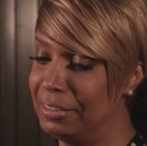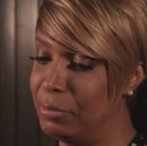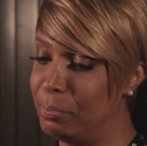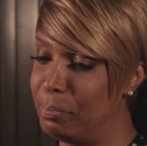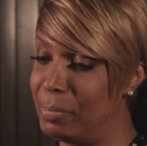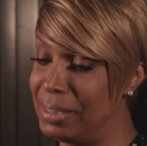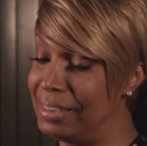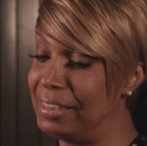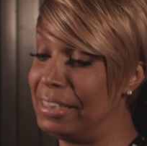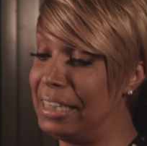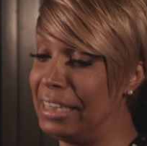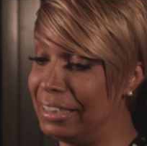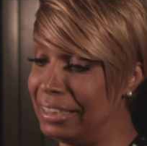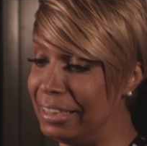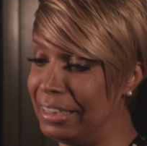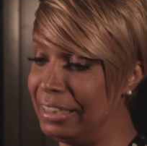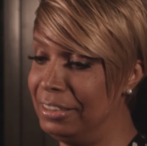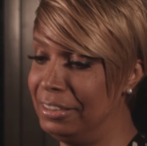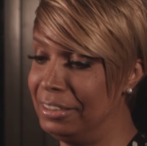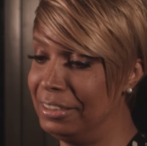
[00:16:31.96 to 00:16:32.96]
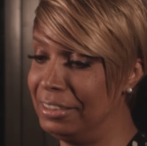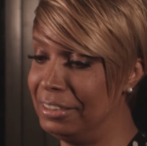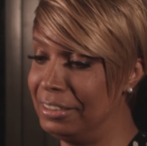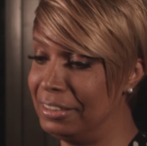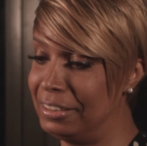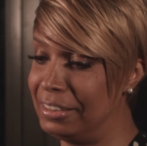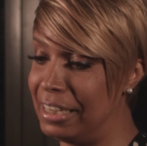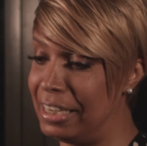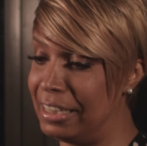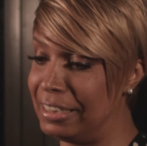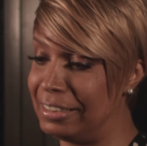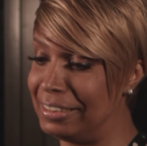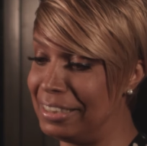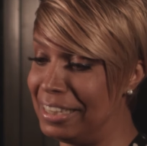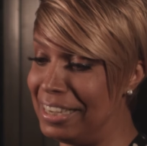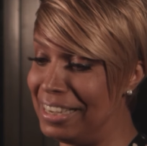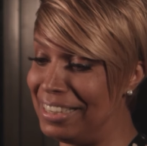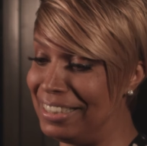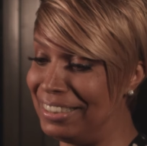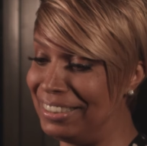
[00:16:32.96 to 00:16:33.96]
Miss Seeley says,
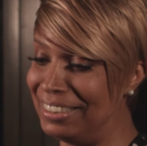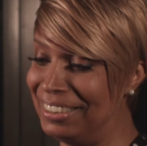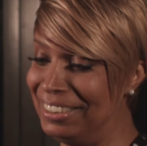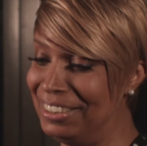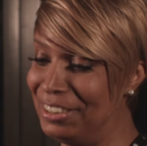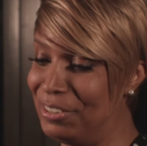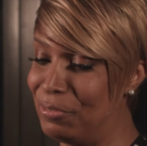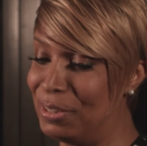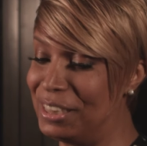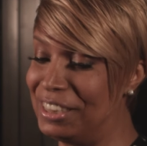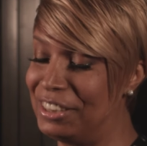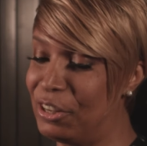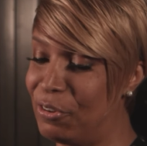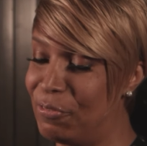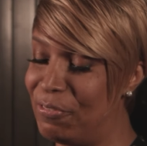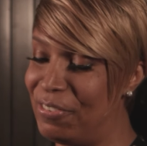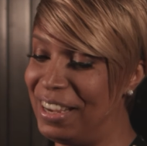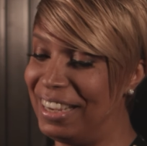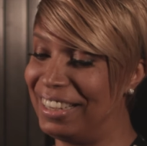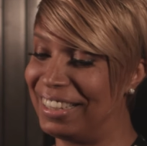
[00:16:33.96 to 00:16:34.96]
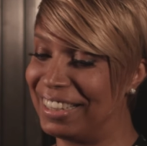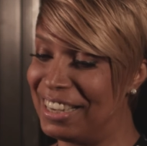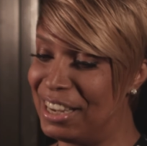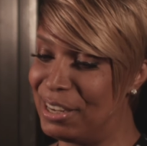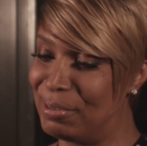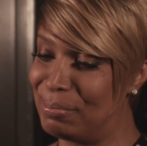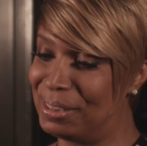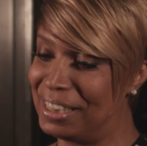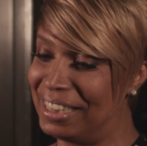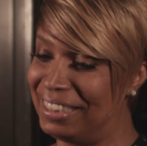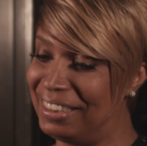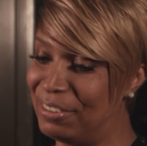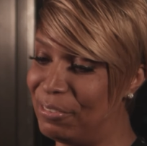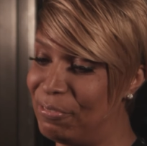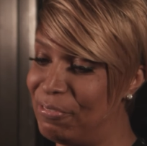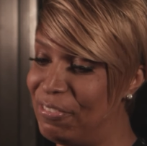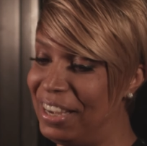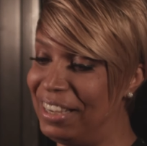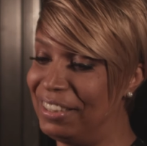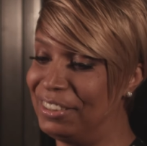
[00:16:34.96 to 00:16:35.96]
when Sophia comes in the
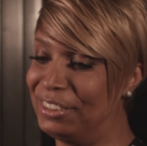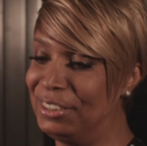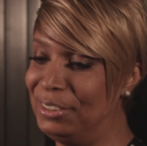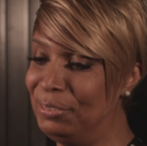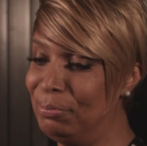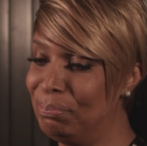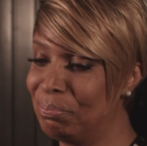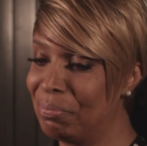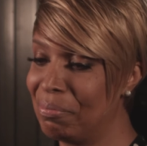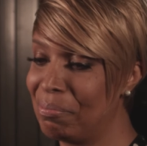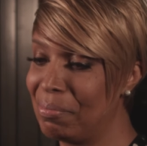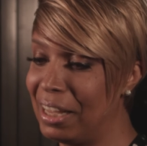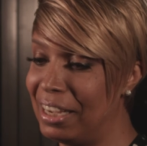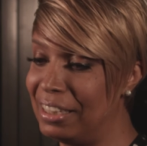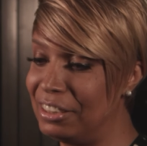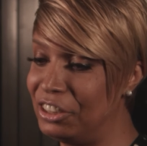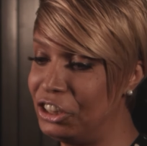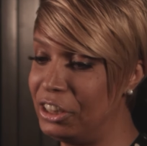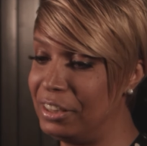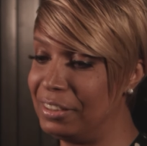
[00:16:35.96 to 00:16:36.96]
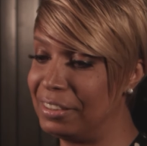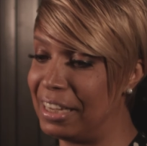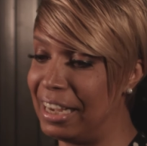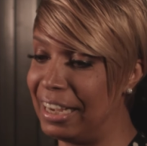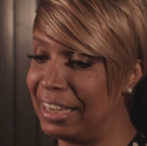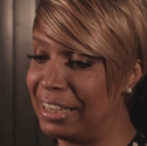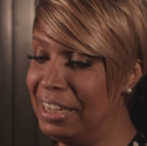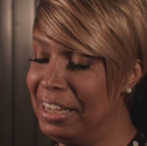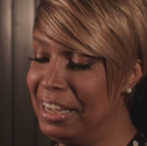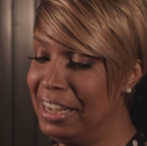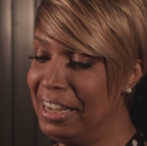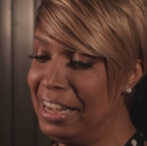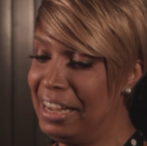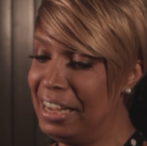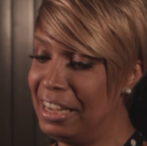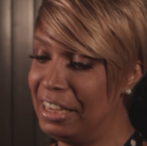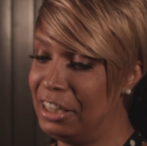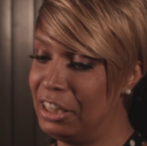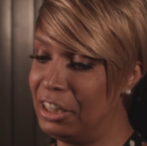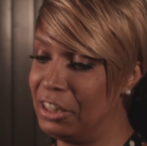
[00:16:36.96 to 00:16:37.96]
field, and she's like,
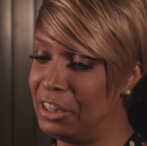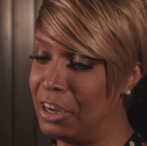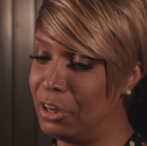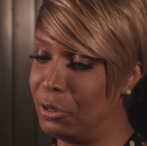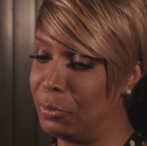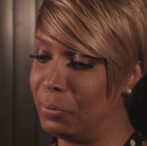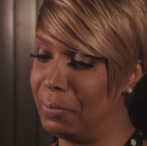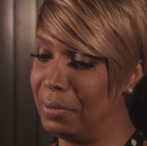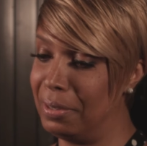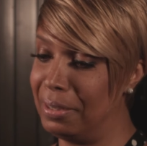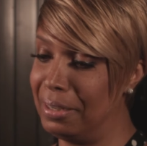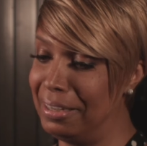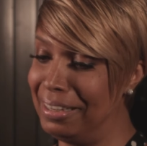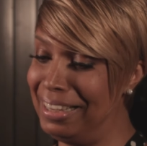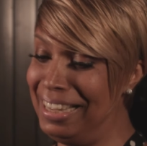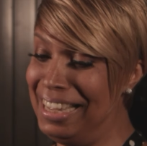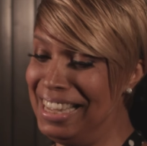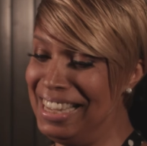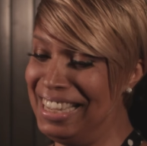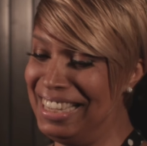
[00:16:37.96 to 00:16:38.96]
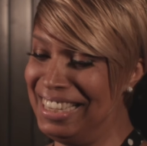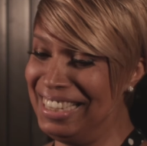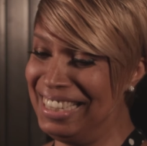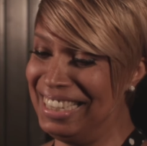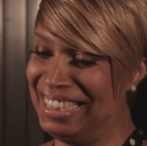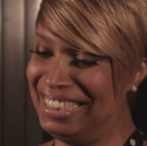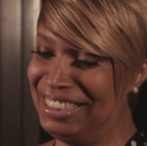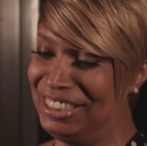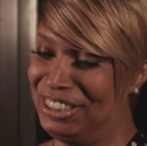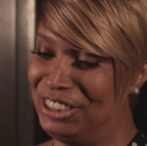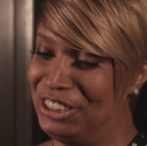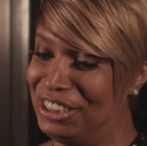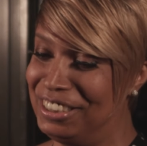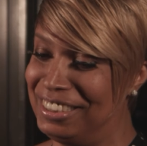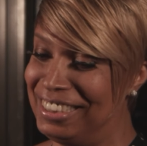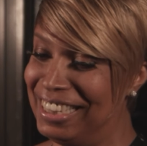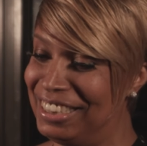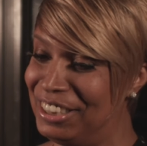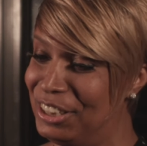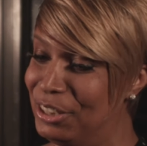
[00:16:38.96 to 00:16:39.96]
you know, she
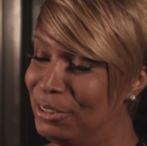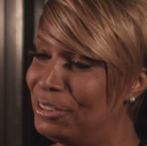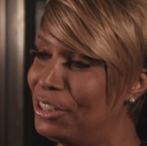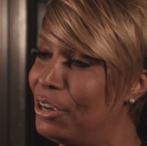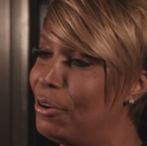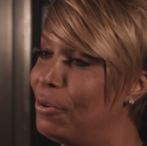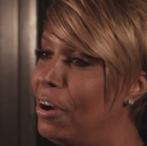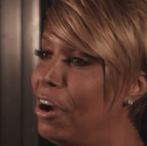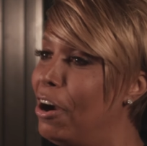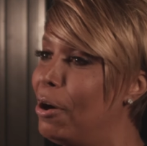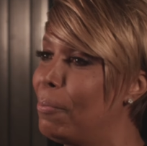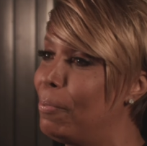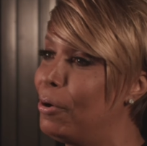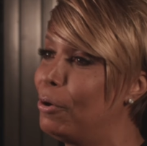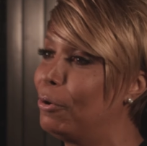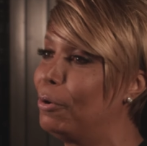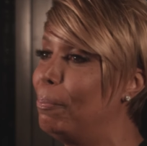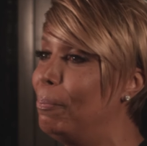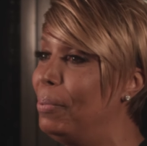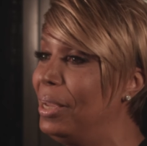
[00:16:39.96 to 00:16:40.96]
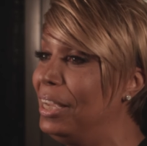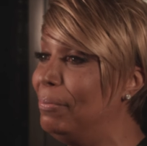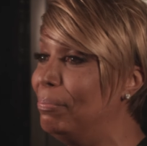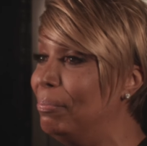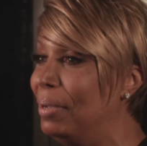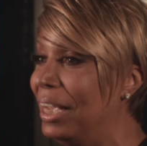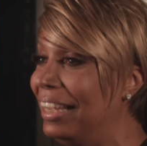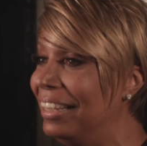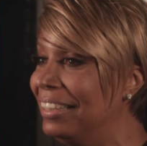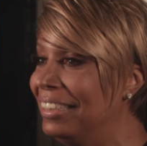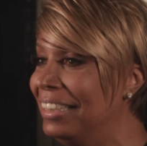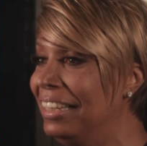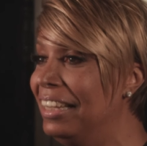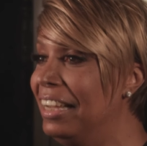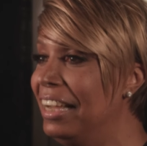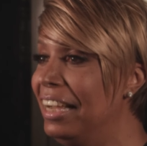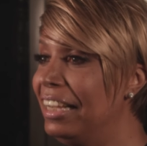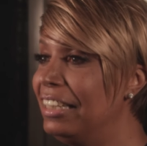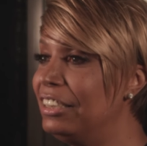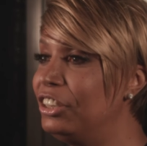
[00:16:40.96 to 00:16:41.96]
said, you told Harpo to beat me.
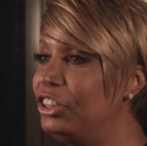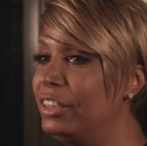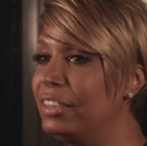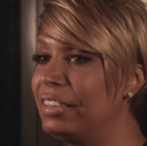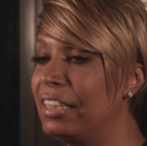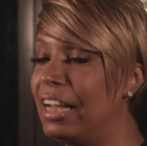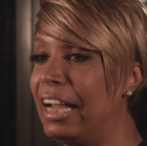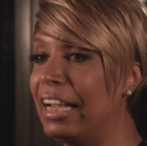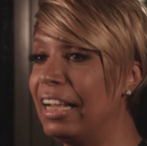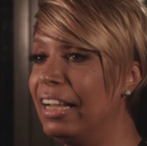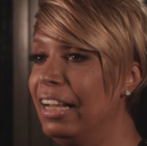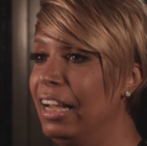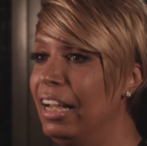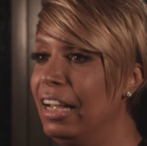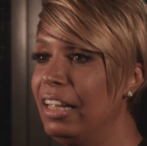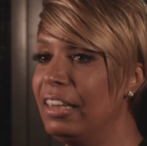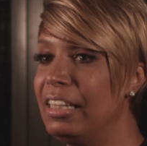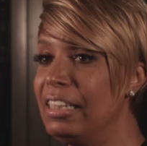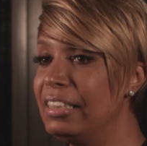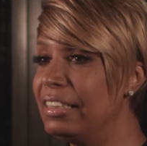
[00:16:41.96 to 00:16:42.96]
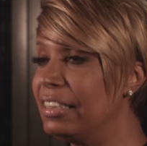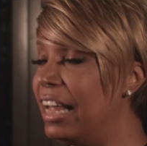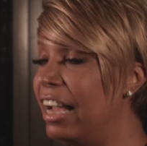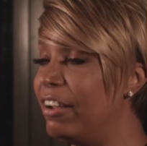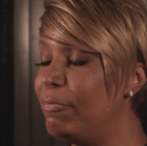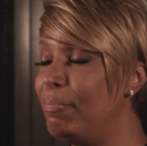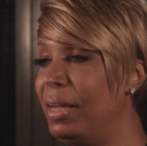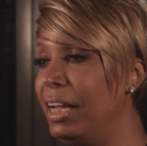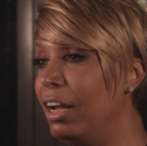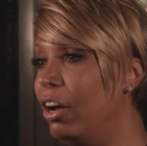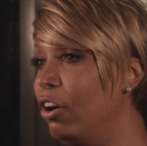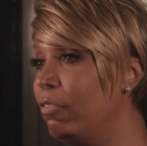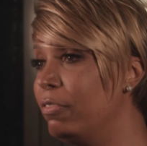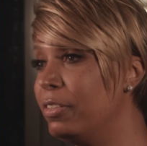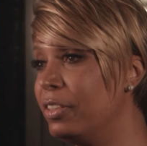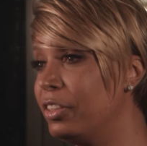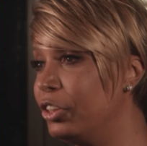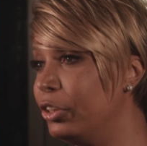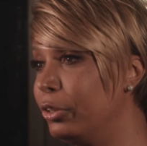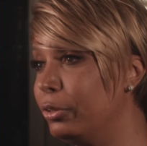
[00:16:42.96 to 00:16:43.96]
And she's like, this life be
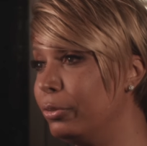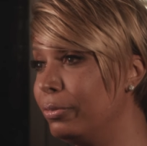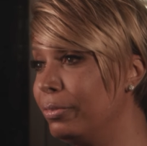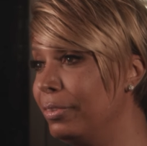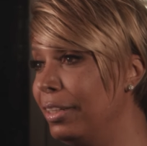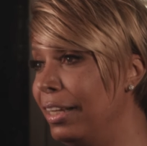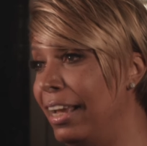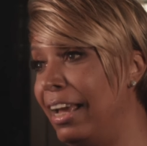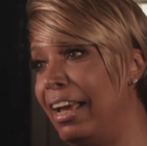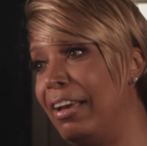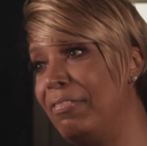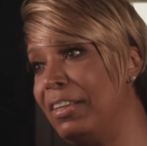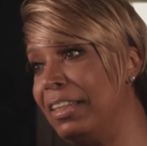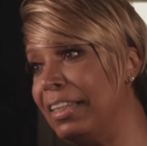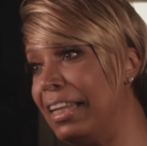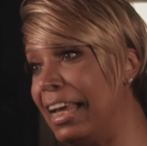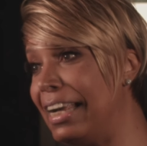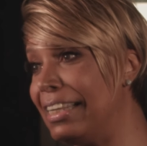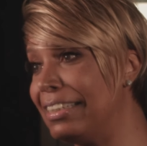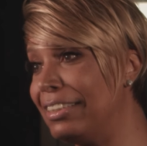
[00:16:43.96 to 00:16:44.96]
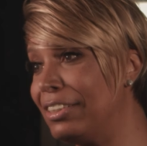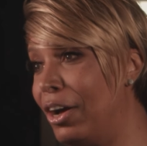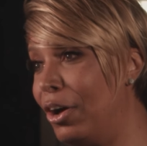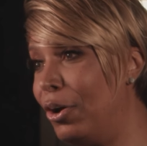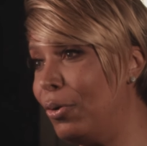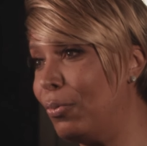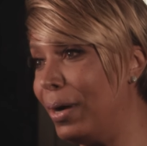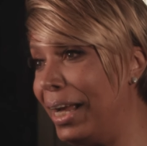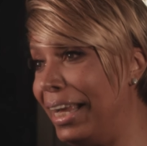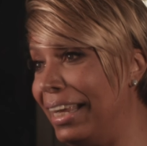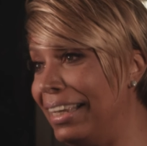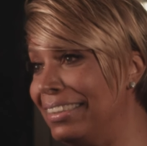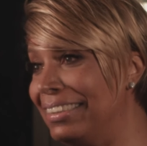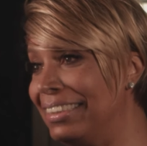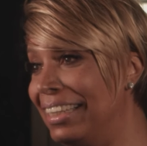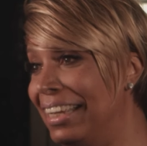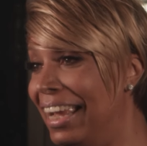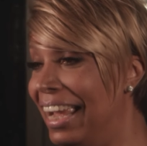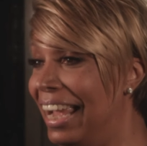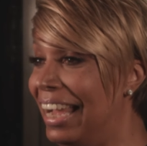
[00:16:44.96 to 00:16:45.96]
over soon. Heaven lasts always.